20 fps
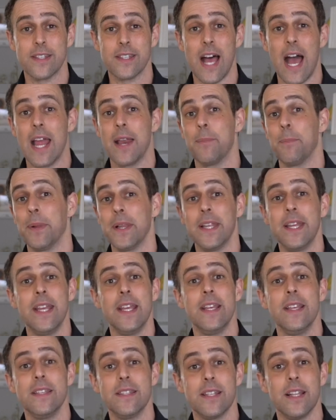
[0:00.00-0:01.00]
site,
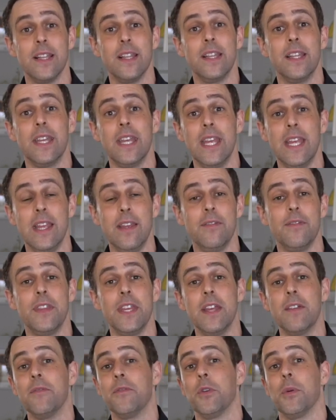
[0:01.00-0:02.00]
please leave
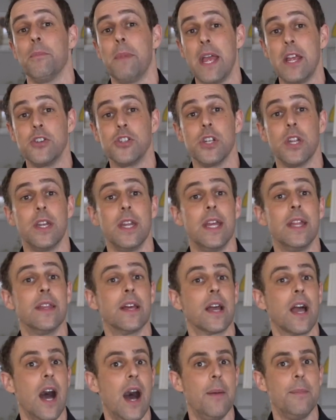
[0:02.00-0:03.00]
the information in
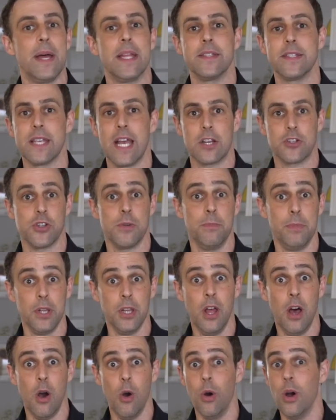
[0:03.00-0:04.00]
the comments section
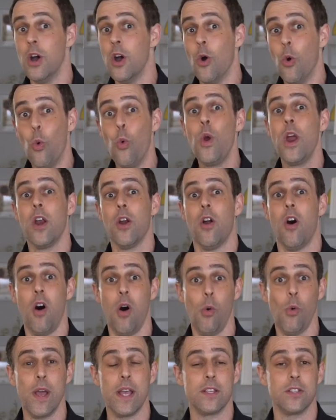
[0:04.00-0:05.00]
below. We're
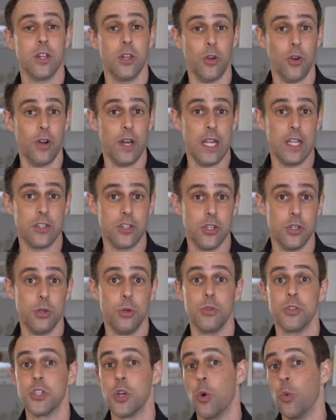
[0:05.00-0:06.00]
always learning
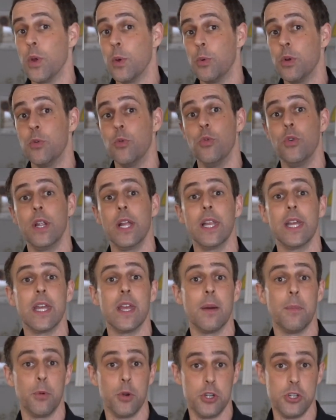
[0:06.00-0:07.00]
too, so we would
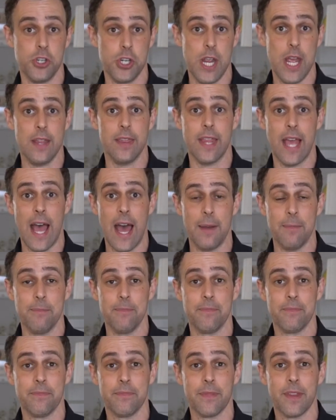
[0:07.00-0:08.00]
really appreciate that.
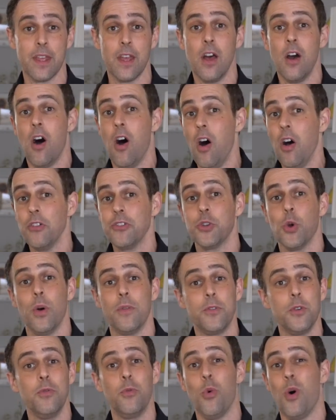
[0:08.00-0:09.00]

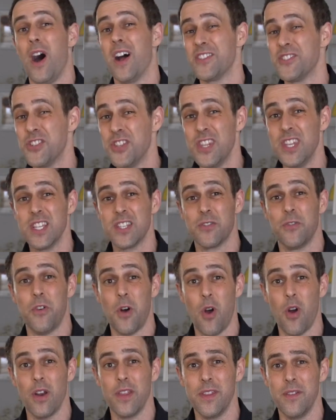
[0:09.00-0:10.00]
Also, if you've watched this
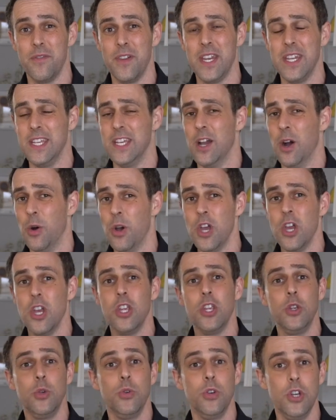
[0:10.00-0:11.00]
far in the video,
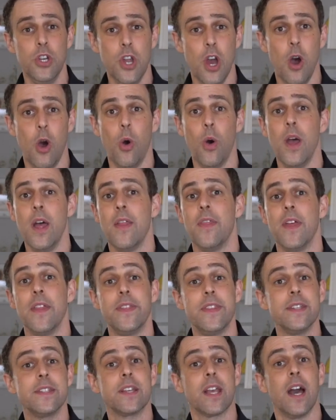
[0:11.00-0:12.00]
you know
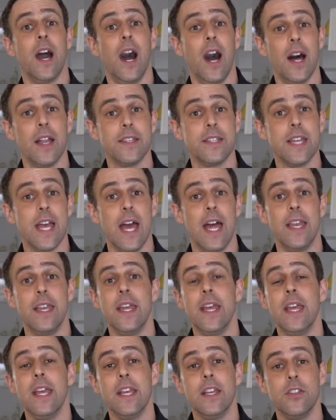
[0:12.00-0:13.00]
that this content
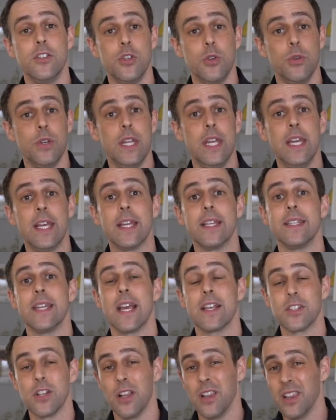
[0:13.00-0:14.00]
is unique and
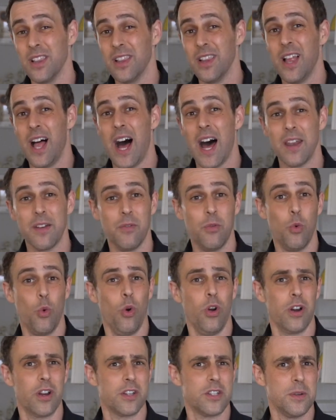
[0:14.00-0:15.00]
takes a lot of
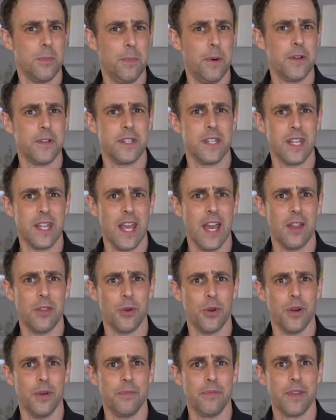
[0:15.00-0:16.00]
work to put
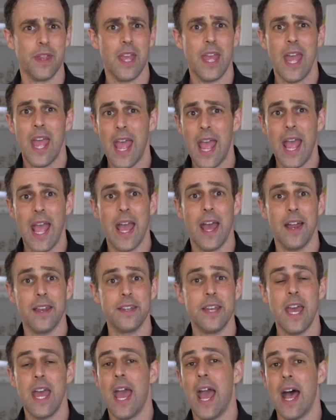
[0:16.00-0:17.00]
together.
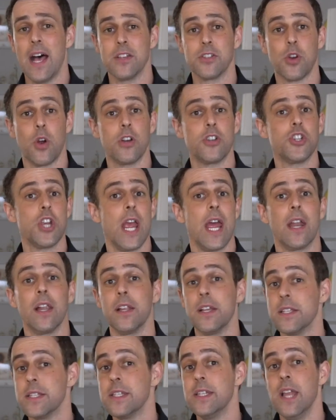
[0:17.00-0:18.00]
And as our
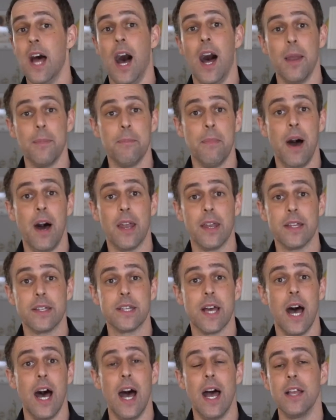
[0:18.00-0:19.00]
channel is not
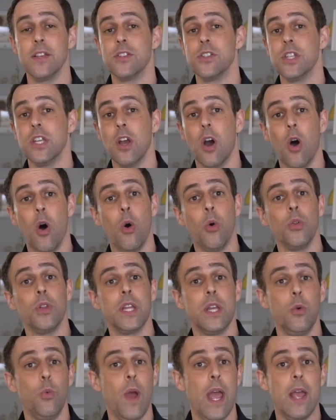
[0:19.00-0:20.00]
monetized, the
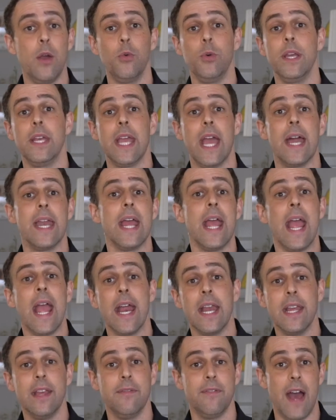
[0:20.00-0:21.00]
only way we get
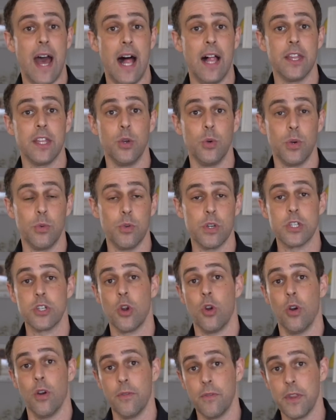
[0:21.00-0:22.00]
any value in
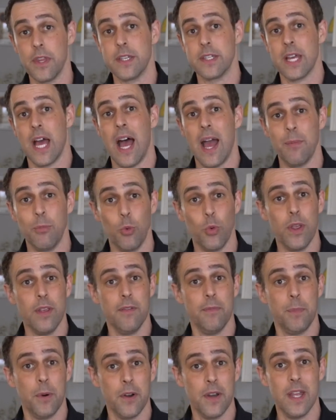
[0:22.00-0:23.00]
return for the time
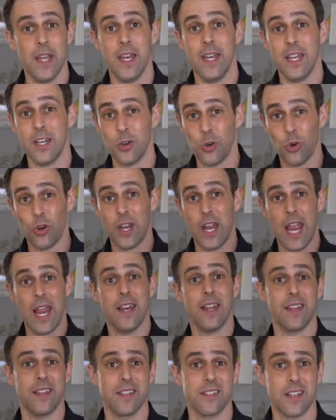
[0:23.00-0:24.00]
we've put in in
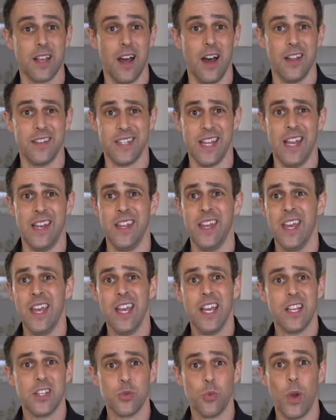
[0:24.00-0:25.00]
creating this content
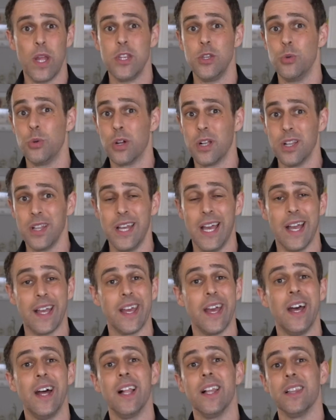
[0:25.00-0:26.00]
is when you
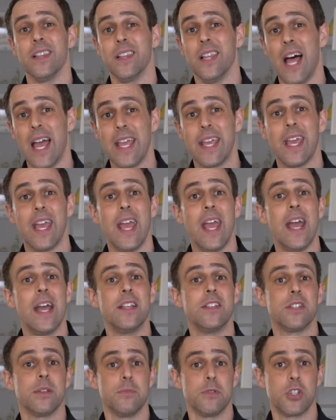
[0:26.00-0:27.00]
click like
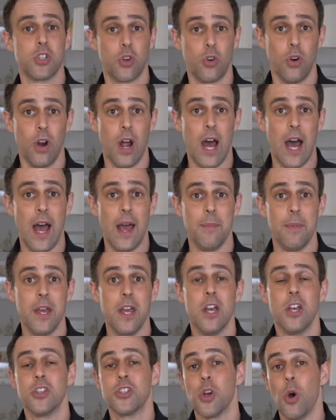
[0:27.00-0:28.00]
and subscribe.
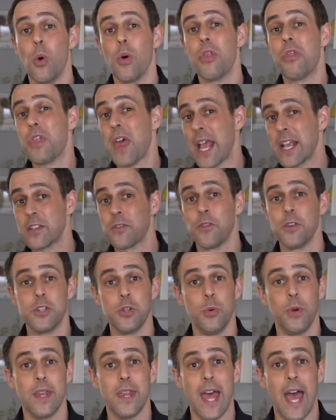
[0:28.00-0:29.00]
So thanks for
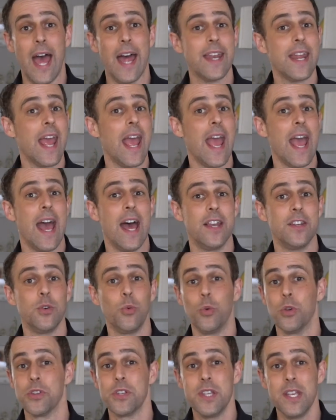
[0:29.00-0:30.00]
doing that
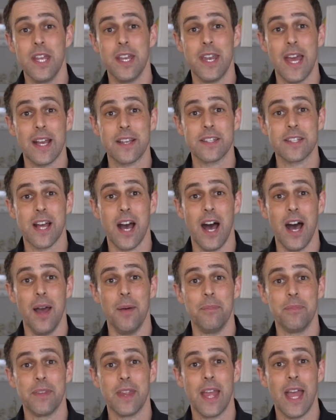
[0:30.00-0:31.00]
and we'll see you next
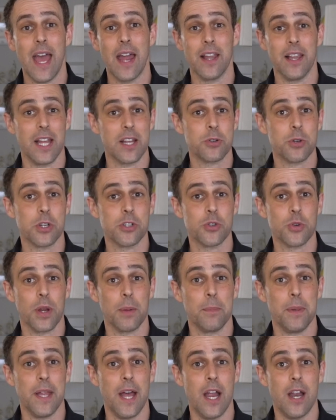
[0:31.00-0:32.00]
time at Electric
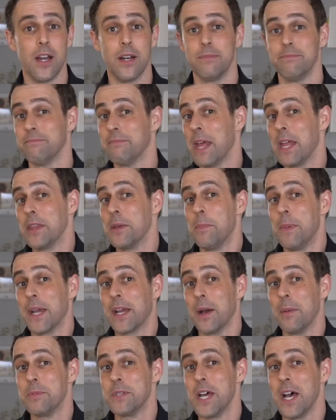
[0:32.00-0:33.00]
String Player and
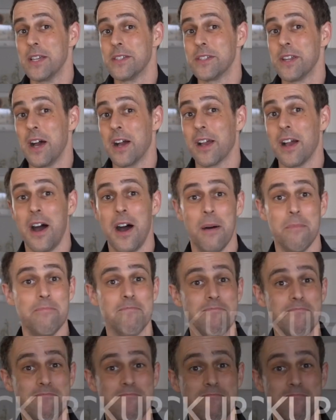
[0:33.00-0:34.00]
Test.com.